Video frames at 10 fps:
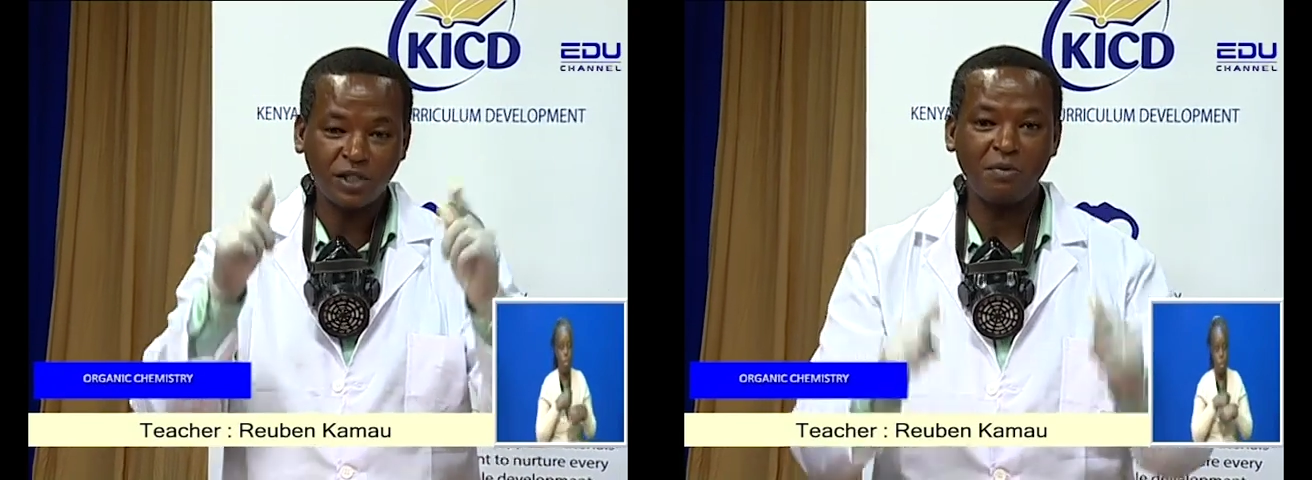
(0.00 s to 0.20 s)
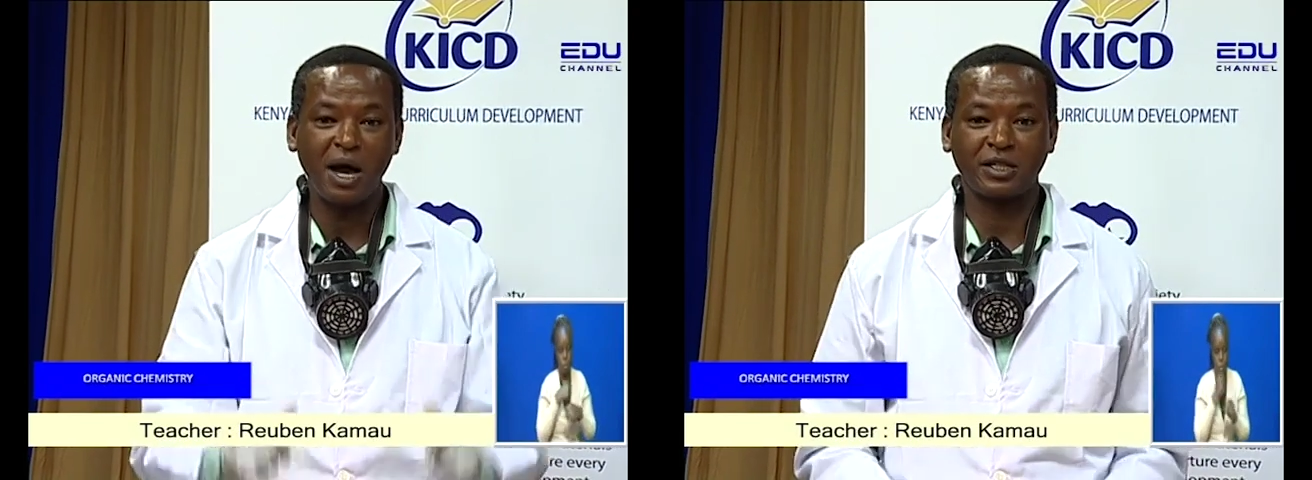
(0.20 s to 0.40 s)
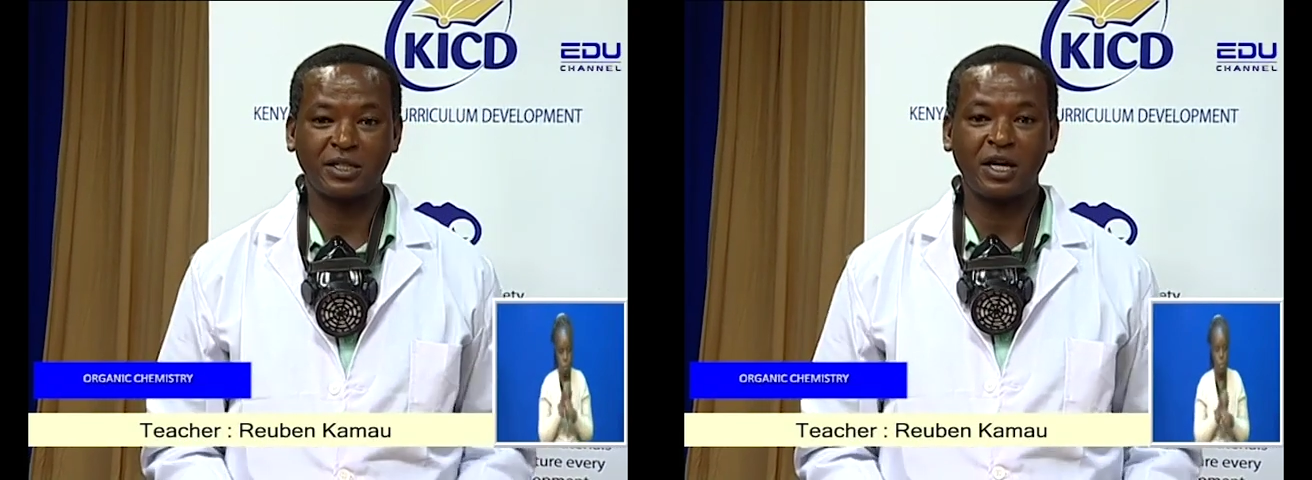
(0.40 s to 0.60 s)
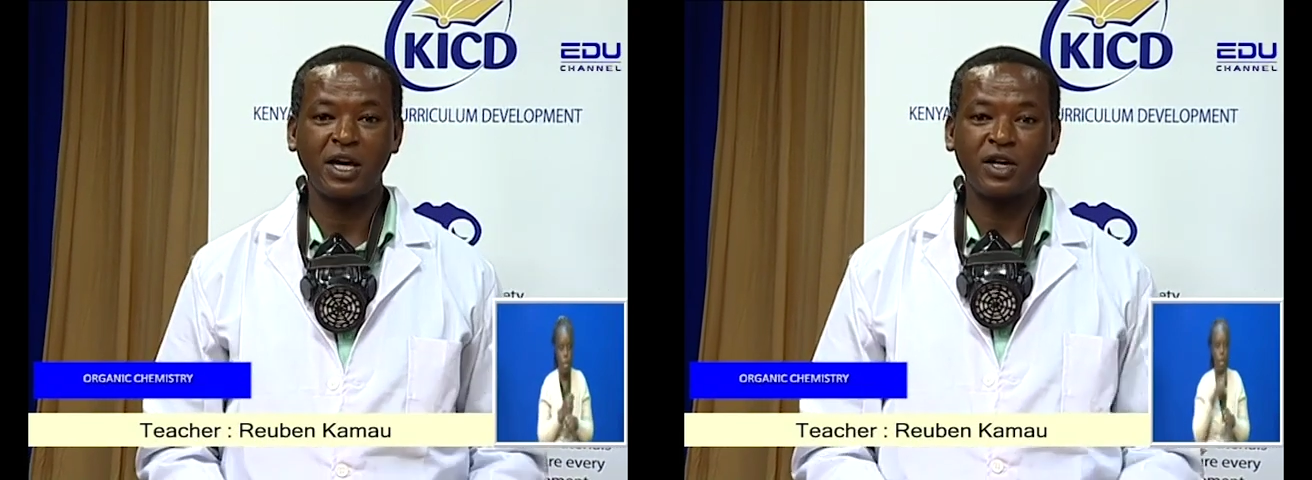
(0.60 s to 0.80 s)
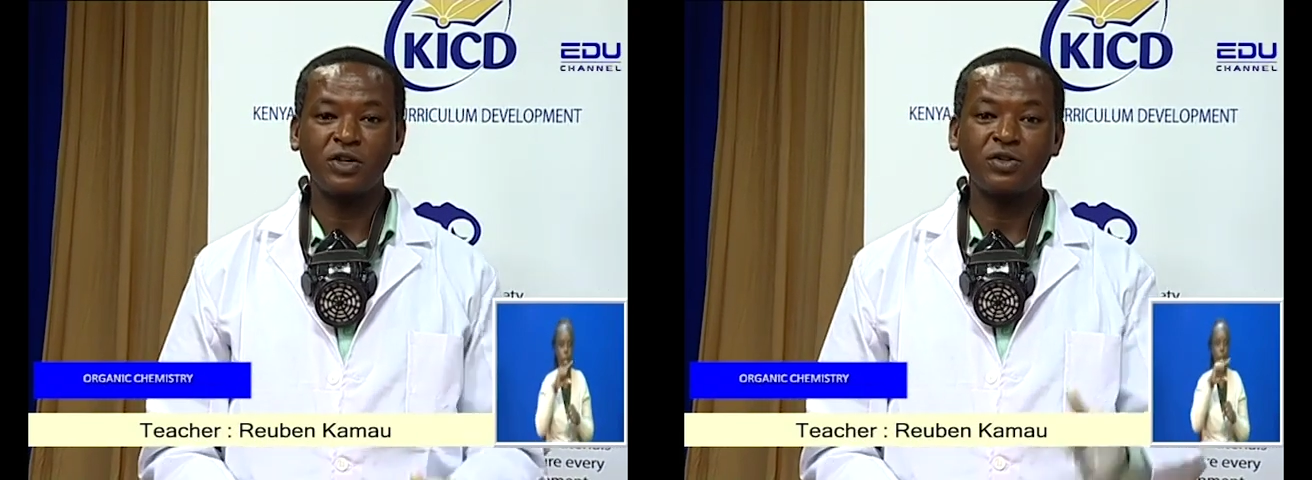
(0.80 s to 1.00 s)
mask
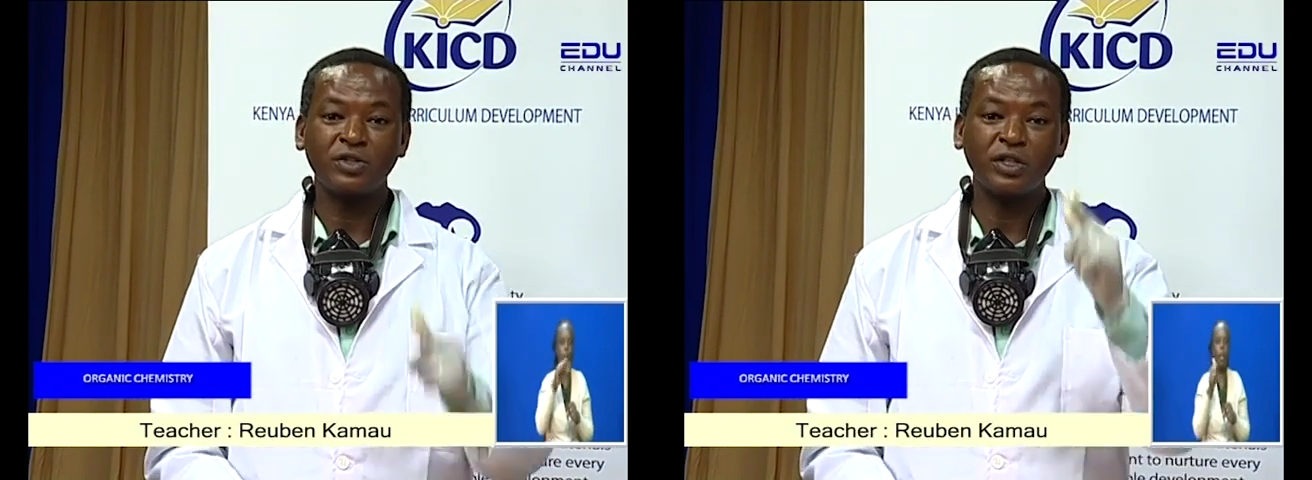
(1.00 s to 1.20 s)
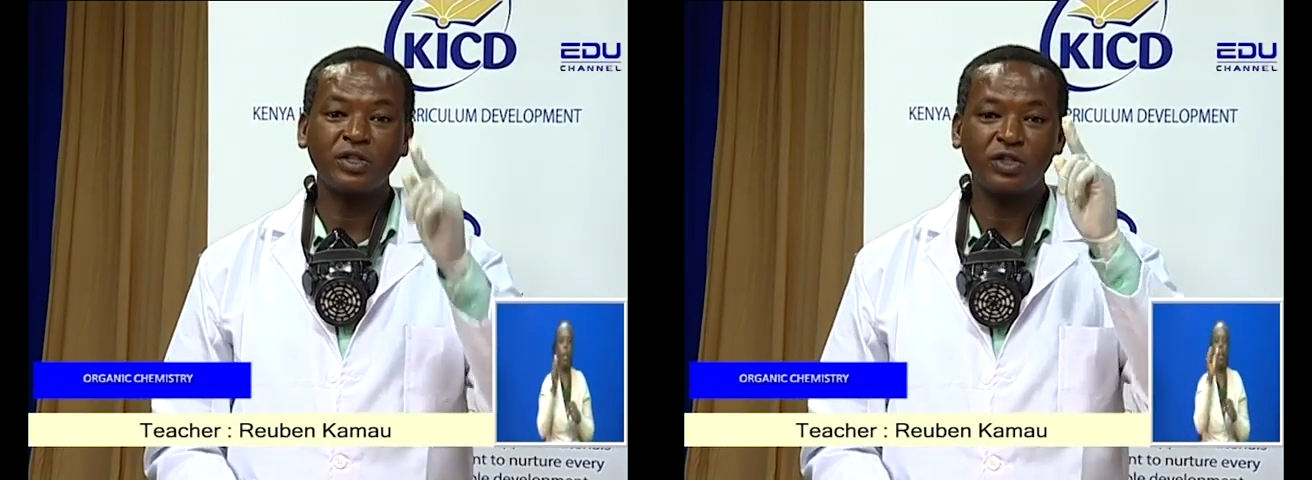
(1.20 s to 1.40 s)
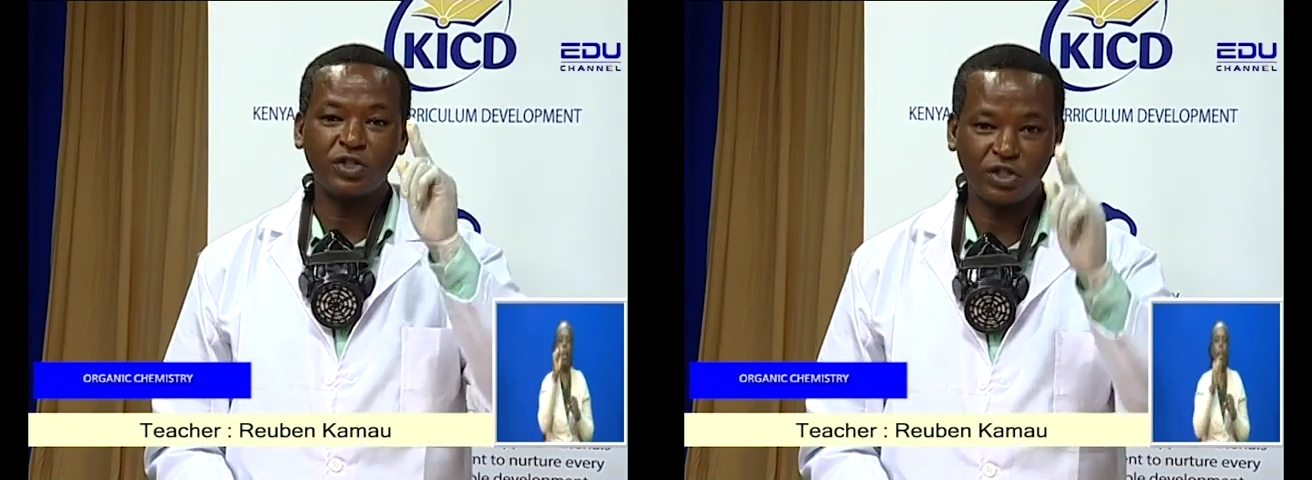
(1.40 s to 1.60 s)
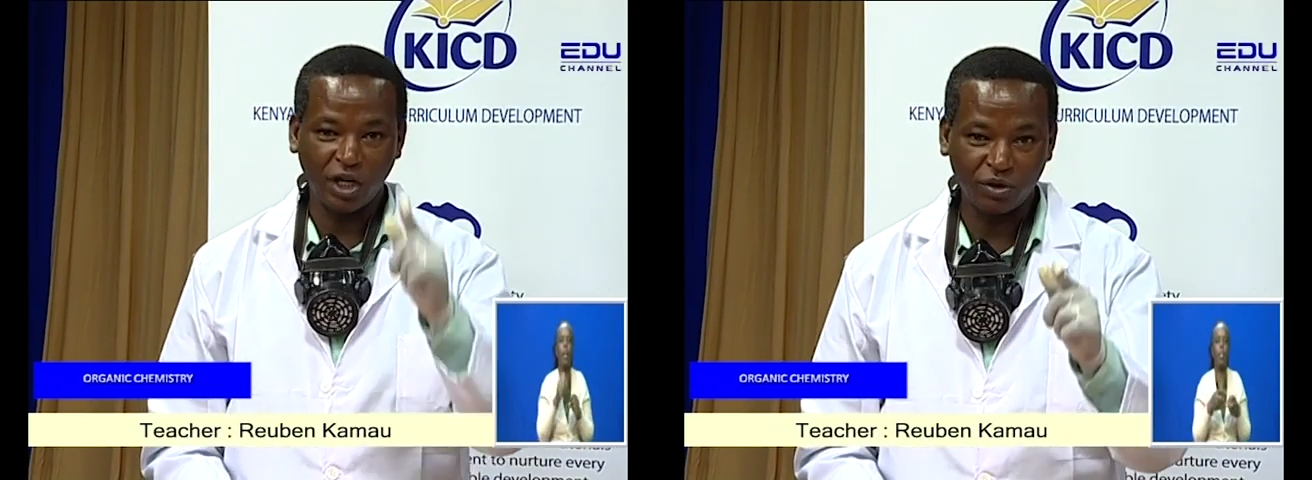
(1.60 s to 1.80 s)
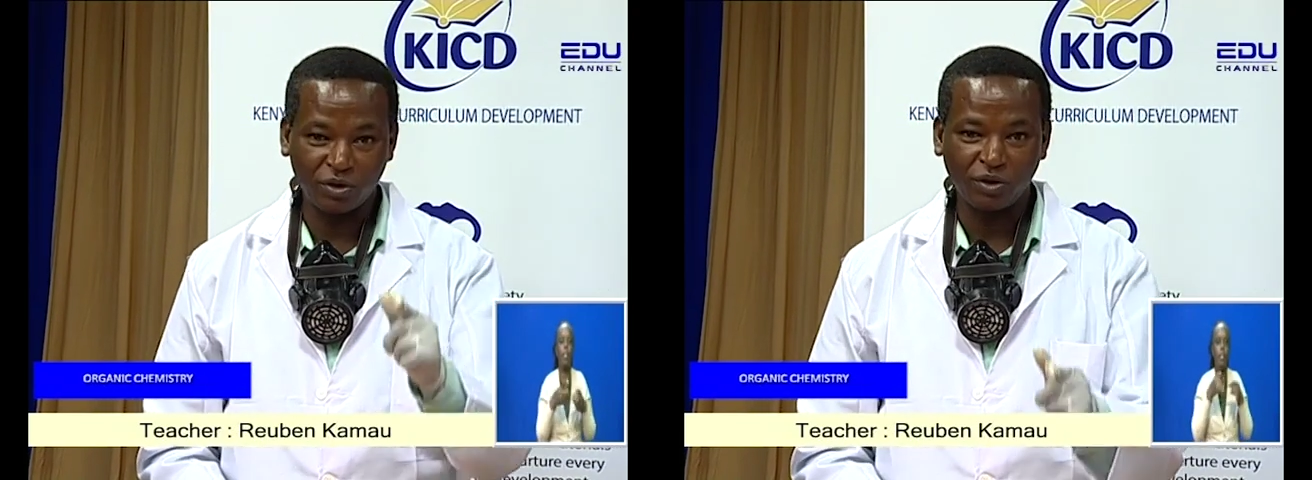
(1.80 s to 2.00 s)
using
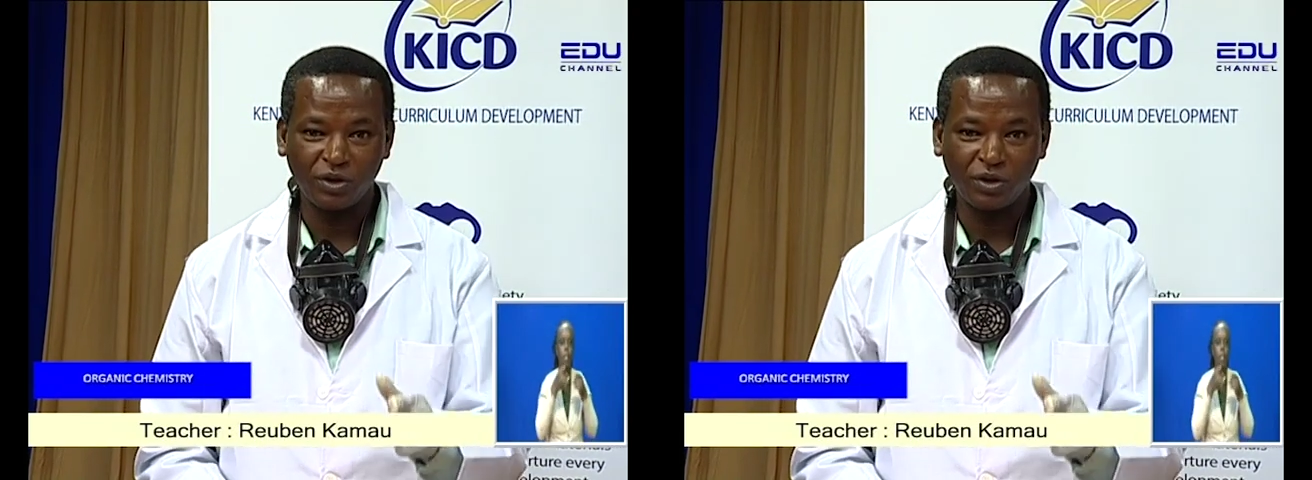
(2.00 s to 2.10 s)
charcoal.